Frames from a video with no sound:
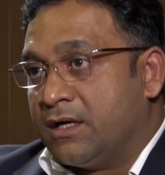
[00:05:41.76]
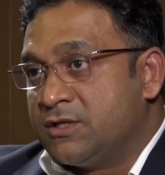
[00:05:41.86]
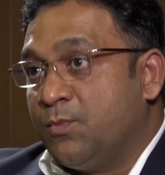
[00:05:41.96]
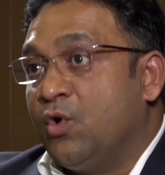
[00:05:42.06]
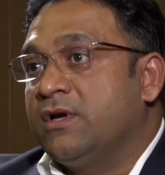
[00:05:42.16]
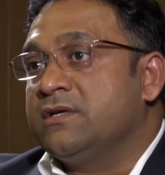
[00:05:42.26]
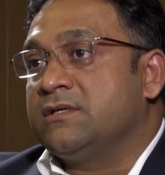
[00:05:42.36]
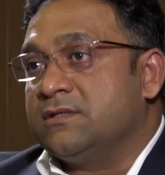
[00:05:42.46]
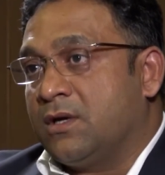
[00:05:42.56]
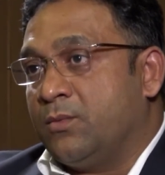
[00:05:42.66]
small
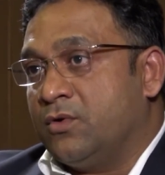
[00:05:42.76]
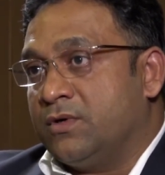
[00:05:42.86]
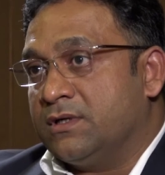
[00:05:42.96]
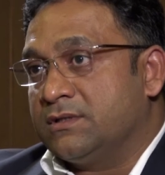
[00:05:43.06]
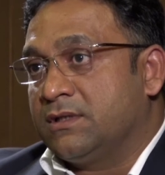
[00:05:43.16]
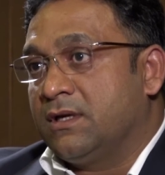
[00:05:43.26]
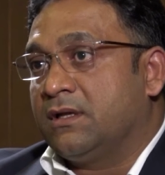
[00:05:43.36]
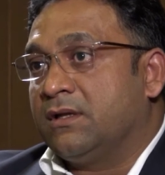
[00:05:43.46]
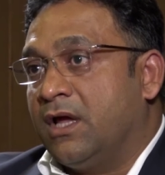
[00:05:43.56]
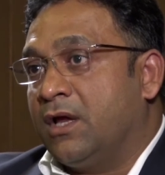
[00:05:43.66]
distance commuters,
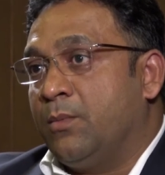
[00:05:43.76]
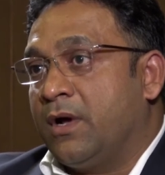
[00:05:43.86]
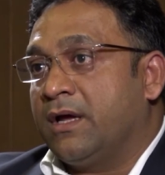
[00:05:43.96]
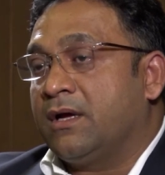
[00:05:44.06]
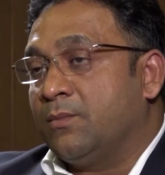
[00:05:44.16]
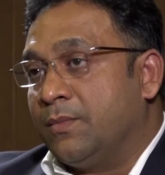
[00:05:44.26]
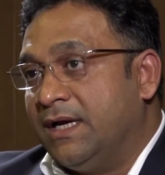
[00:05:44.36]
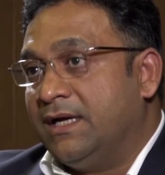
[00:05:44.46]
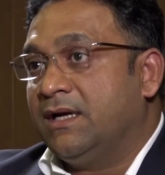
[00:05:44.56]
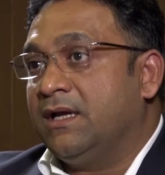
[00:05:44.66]
thereby
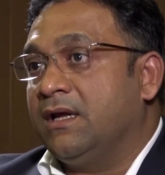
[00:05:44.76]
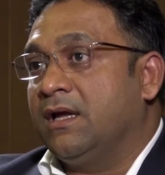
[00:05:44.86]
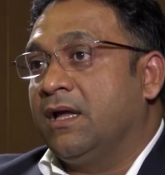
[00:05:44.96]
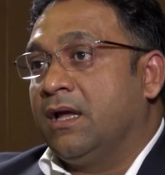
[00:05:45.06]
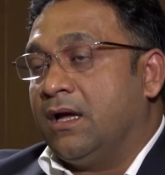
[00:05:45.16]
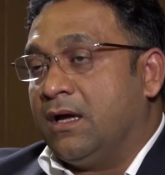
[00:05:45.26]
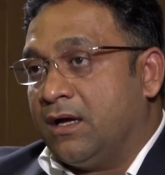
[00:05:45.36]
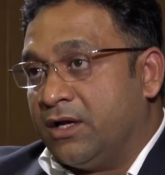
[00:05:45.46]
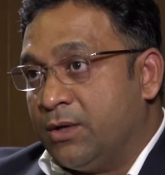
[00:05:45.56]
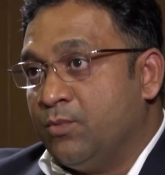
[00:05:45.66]
completely
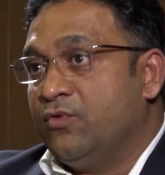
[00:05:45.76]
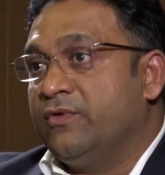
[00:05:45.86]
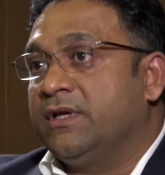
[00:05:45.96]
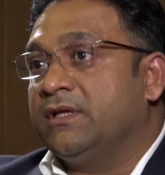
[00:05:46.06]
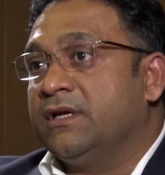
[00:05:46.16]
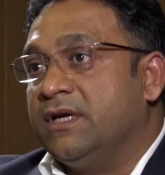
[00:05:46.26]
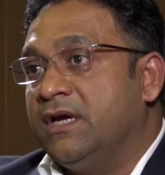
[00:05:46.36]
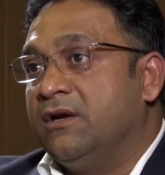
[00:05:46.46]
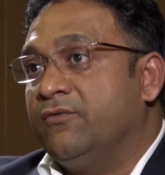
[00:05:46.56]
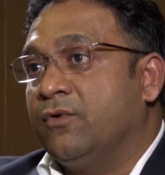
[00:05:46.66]
removing the
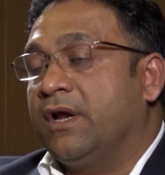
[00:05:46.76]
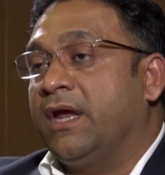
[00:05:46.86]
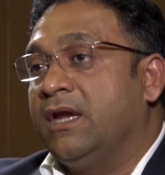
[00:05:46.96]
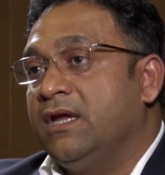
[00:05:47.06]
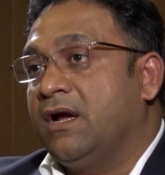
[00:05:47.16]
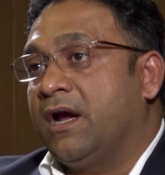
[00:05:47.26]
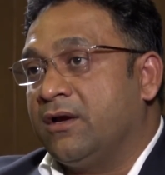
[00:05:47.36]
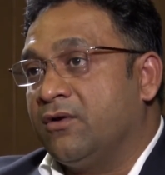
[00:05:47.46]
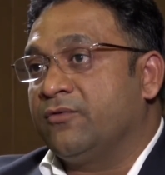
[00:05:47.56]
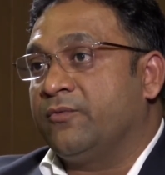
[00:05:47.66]
need for any
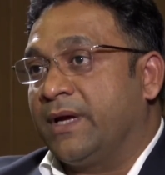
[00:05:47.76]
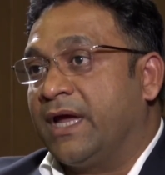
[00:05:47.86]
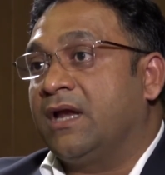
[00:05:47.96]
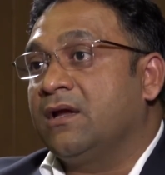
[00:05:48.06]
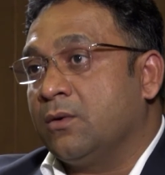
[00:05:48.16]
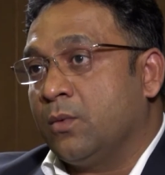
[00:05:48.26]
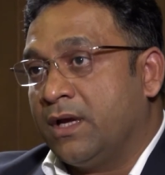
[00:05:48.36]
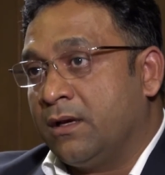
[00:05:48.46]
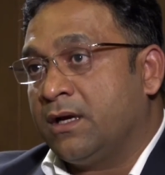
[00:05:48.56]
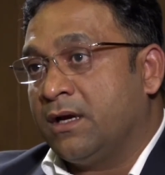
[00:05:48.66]
kind of mechanical
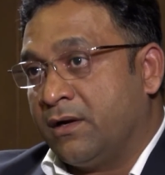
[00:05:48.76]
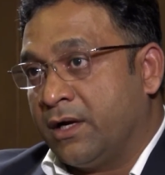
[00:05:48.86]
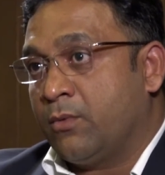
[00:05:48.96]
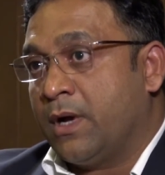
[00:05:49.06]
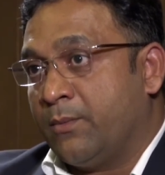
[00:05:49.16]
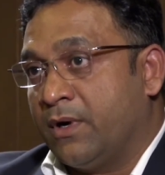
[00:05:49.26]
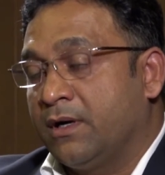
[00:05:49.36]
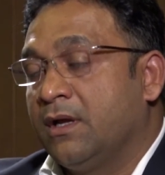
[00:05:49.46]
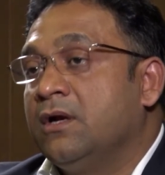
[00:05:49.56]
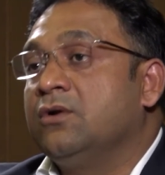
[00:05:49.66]
vehicle
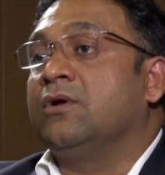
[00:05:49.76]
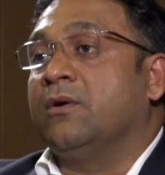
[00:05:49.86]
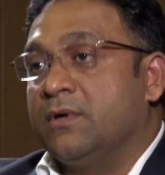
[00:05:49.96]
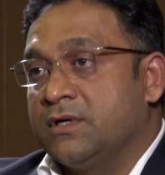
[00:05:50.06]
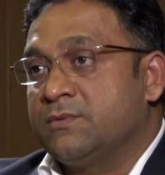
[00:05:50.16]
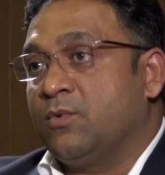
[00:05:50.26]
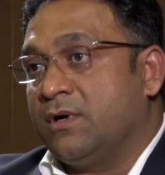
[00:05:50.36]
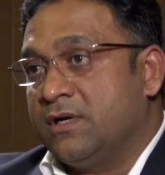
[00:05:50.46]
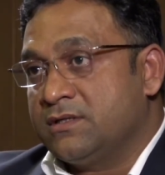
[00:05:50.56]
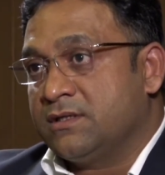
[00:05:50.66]
requirement to cover a small
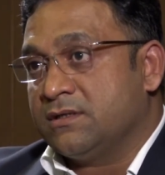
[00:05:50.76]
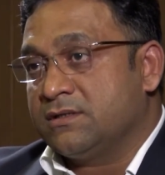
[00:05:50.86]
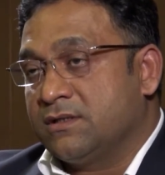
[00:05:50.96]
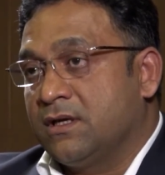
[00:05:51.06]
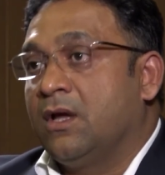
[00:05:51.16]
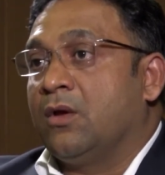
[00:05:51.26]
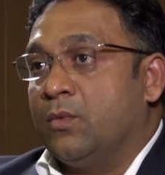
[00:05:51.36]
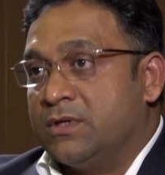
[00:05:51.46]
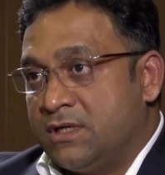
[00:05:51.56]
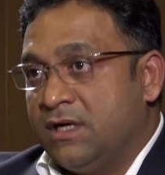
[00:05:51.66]
distance,
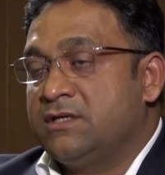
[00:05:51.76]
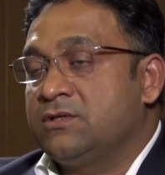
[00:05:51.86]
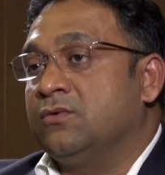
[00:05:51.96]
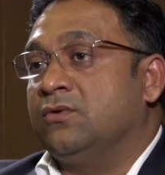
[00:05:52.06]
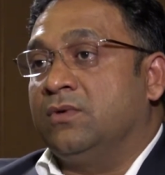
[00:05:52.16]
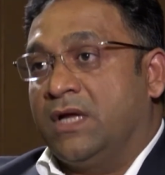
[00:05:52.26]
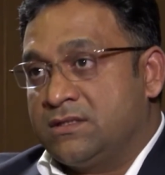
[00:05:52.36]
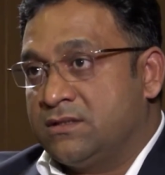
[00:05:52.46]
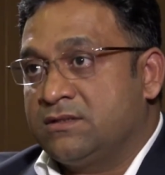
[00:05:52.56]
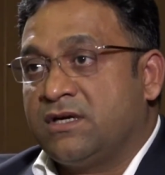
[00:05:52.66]
which leads to
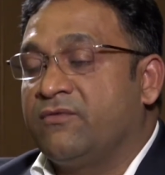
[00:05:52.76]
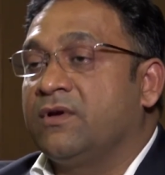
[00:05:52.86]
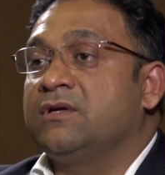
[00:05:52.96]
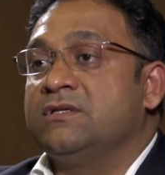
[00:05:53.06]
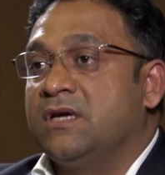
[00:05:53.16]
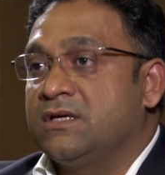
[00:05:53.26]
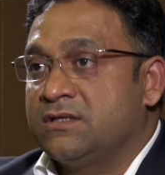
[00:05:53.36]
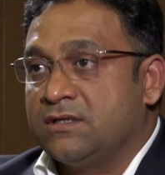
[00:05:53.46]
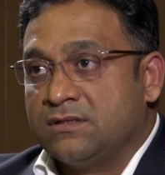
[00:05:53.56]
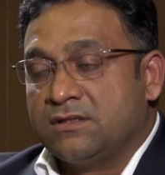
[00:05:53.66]
less traffic
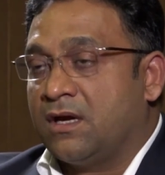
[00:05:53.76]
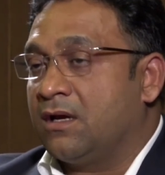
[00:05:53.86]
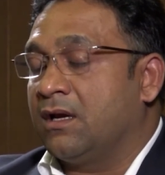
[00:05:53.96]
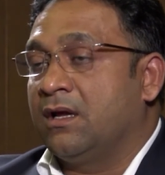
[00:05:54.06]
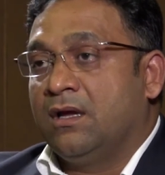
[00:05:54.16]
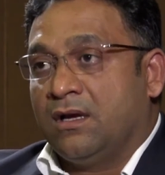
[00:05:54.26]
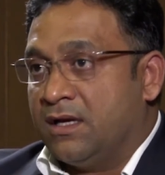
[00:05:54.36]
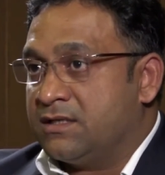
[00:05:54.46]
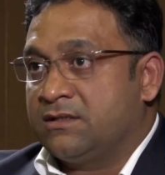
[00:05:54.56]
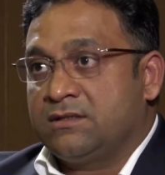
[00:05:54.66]
congestions and
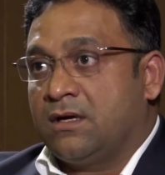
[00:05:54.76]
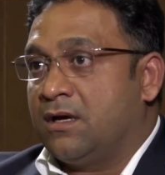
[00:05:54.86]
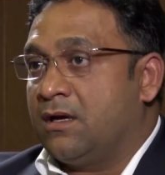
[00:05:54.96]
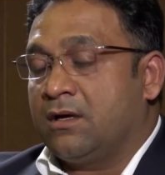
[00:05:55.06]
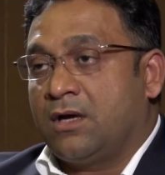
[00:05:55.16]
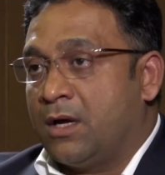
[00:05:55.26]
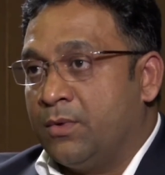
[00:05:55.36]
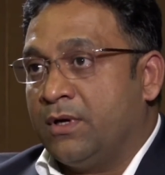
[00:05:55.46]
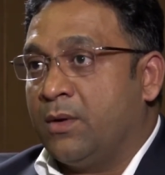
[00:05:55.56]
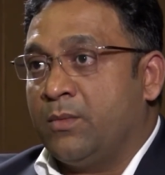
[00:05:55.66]
less
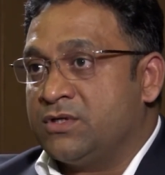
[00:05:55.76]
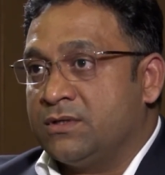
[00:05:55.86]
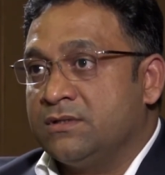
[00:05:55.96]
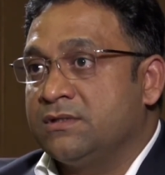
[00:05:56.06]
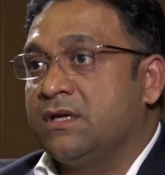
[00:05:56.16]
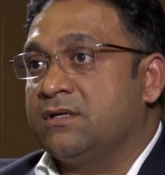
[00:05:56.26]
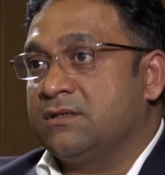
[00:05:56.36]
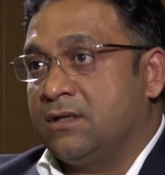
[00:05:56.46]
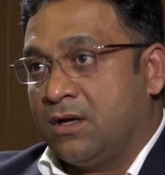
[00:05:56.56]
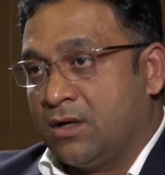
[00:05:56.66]
carbon emissions
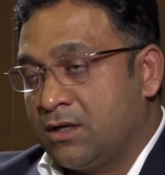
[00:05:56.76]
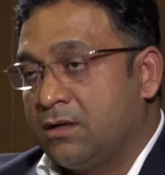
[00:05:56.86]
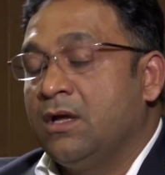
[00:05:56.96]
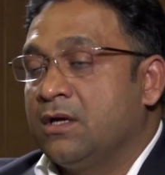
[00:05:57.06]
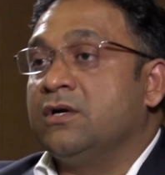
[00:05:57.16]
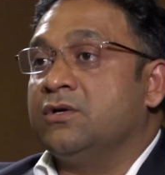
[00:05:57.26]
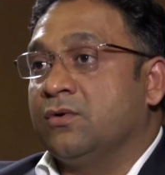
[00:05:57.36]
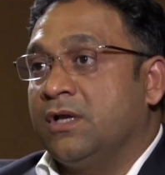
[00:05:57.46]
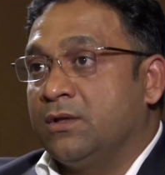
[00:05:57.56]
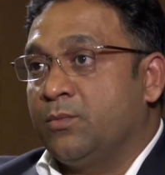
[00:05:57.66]
and
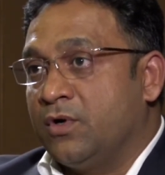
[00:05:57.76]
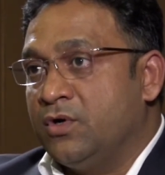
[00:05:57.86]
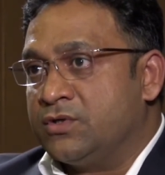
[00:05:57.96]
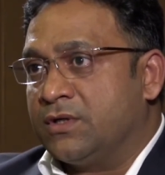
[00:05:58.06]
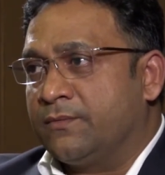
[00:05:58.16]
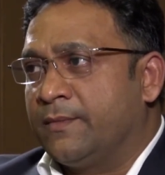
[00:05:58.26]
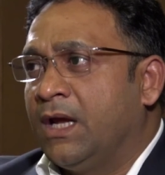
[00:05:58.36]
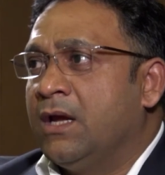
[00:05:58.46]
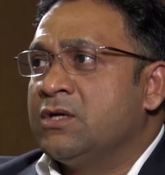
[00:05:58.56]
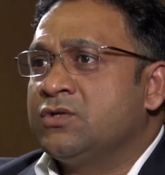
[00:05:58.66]
controlling the pollution.
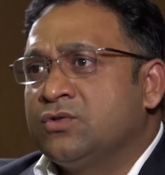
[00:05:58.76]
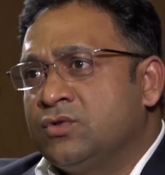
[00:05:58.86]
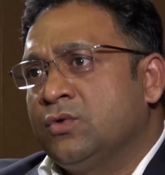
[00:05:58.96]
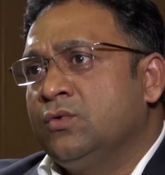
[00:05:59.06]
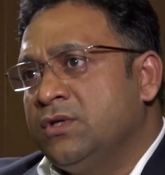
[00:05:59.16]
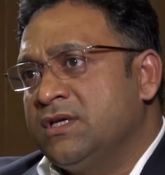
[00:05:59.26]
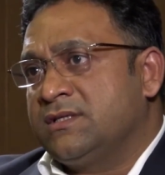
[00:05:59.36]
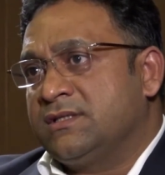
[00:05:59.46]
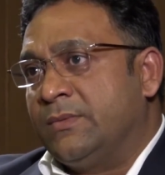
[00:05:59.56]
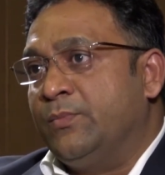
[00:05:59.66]
So through this
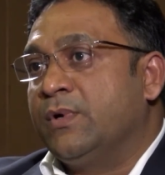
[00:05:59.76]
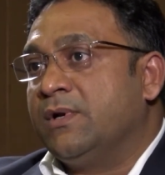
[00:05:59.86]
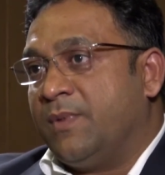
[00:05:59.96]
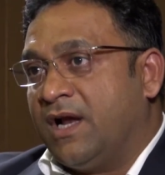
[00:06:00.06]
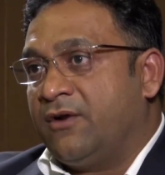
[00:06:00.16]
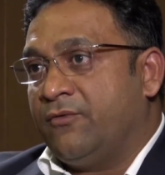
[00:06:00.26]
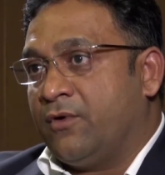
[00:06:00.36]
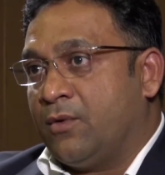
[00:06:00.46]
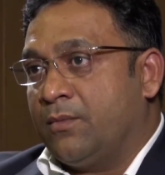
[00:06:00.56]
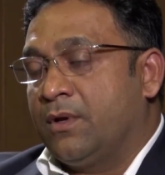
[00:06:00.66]
simple
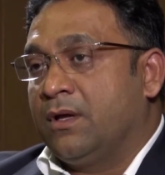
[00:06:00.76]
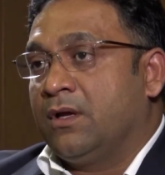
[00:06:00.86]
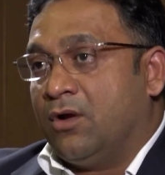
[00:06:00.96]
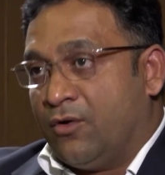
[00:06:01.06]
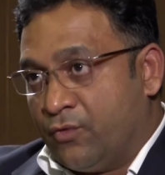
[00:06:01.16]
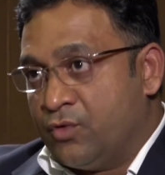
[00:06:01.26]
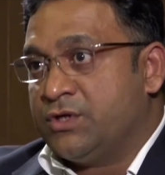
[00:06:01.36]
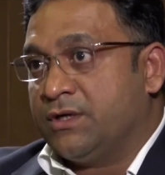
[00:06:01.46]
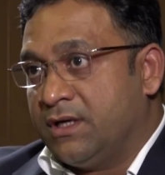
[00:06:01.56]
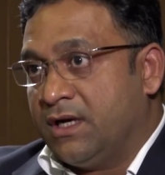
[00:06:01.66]
platform of
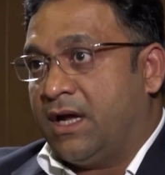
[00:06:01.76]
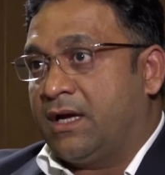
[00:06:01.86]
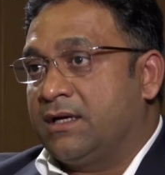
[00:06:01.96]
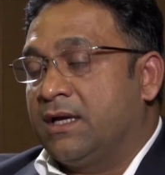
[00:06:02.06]
OceanConnect,